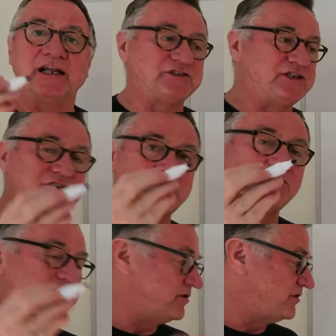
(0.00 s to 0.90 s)
Let's just
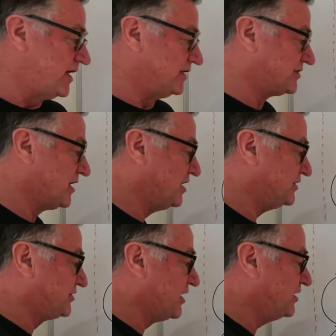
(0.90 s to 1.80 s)
go through this.
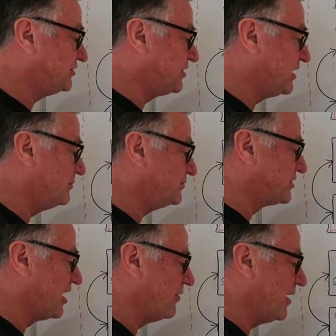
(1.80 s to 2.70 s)
Search
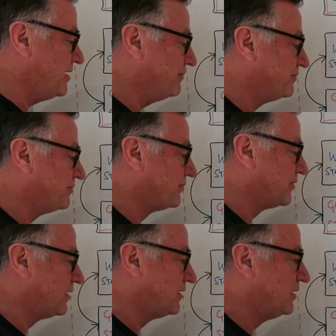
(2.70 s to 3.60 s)
terms go in.
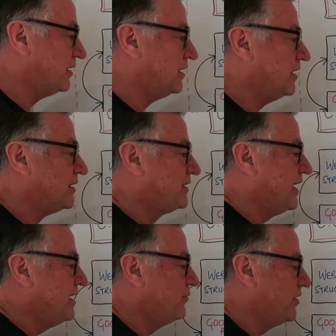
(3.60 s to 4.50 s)

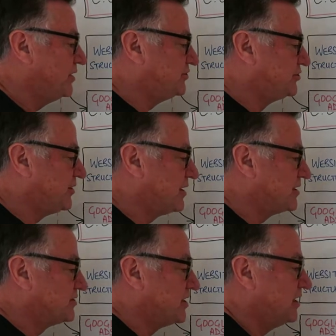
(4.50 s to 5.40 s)
Keywords trigger
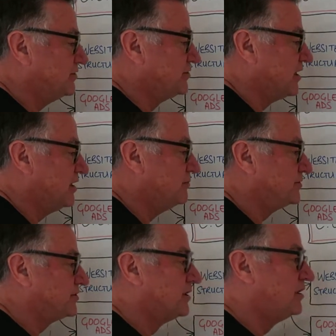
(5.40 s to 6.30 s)
the search
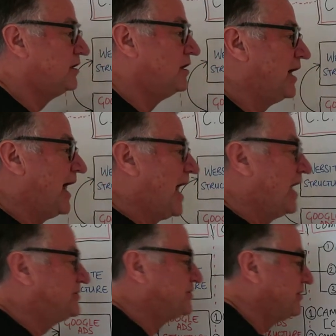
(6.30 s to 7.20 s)
terms.
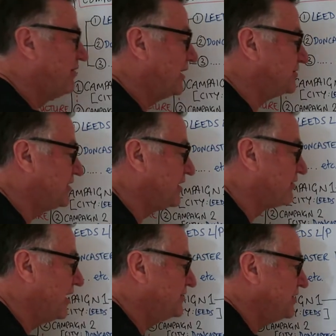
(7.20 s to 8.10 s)
Ads are actually
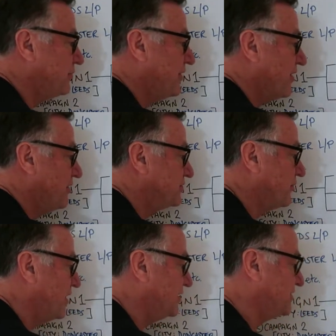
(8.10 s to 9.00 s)
created with those
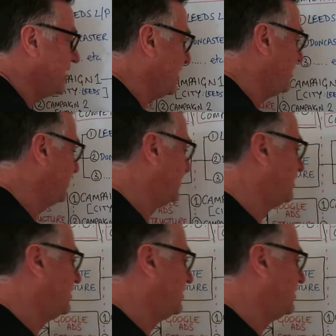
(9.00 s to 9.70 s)
words in.